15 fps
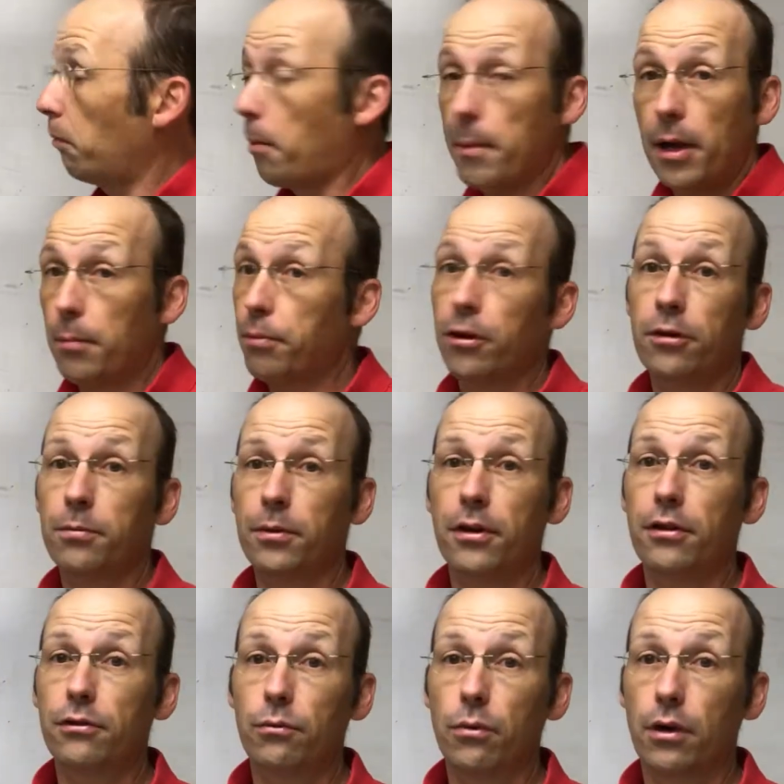momentum principle
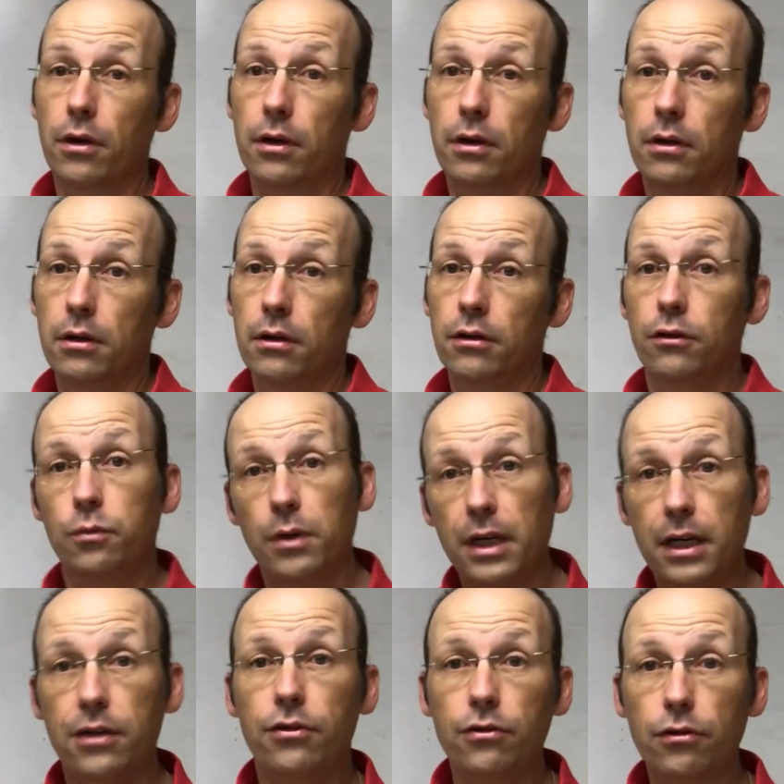doesn't work. So we
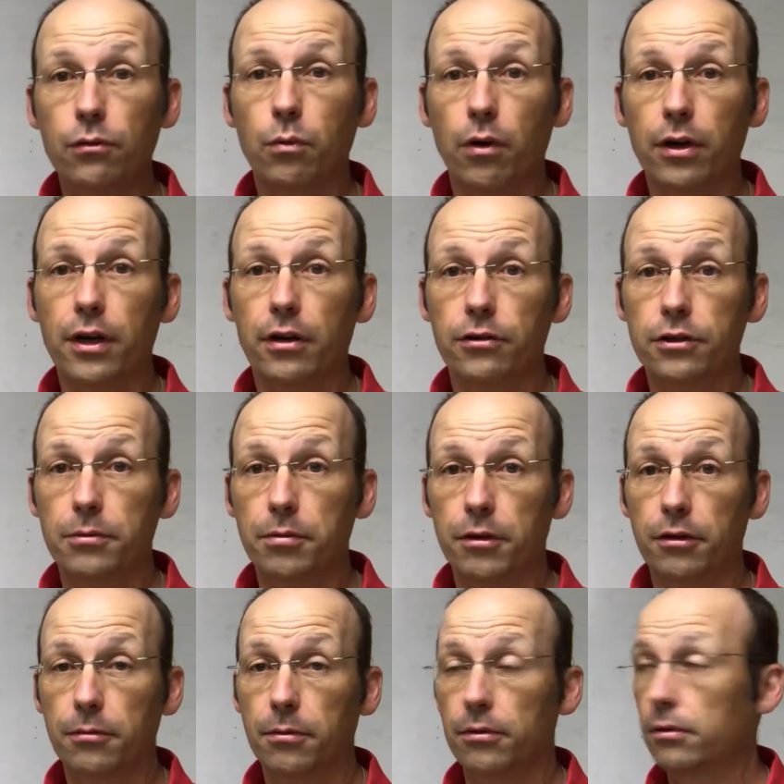need to use the work energy
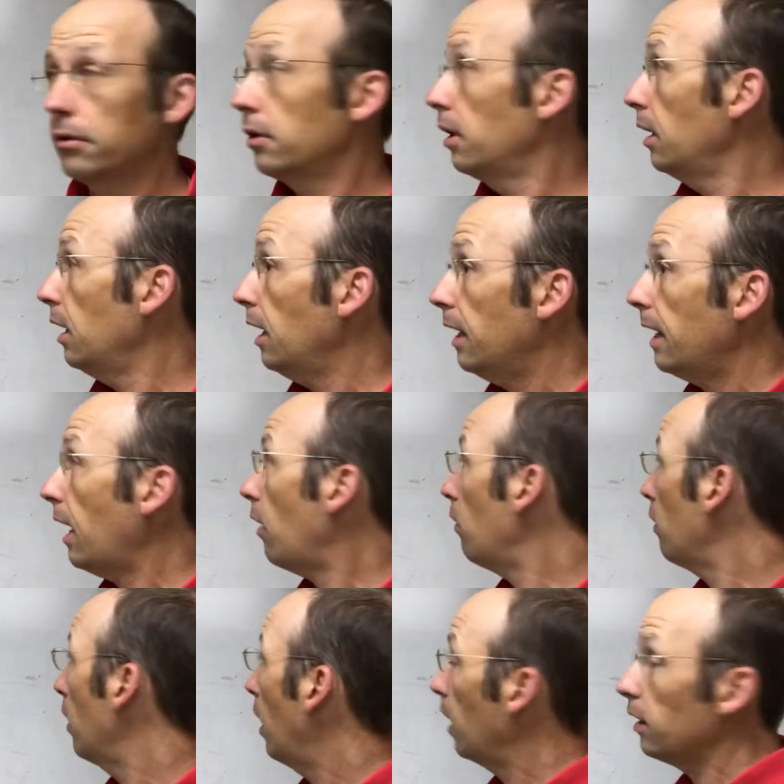principle.
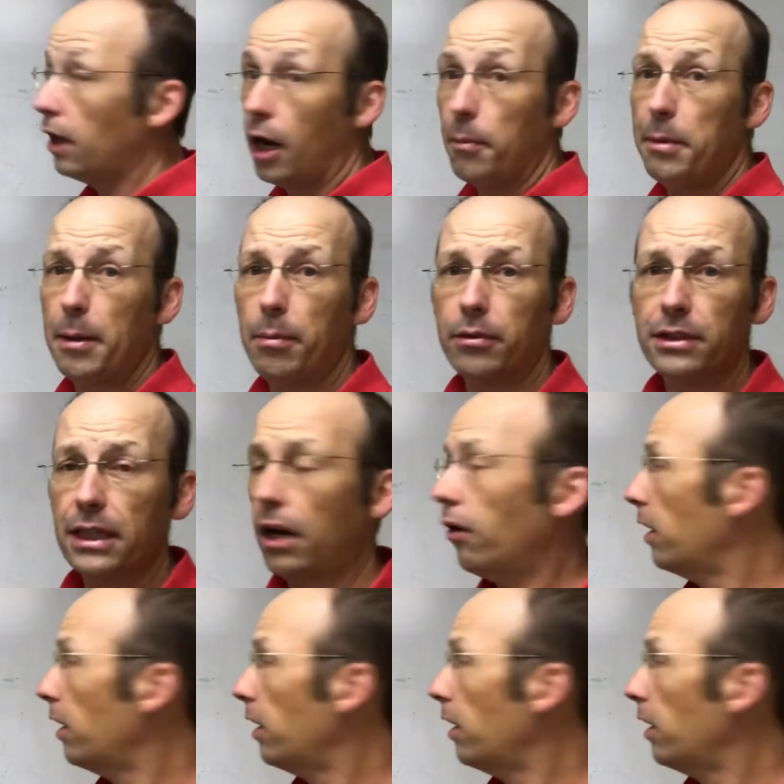Now, a lot of people say,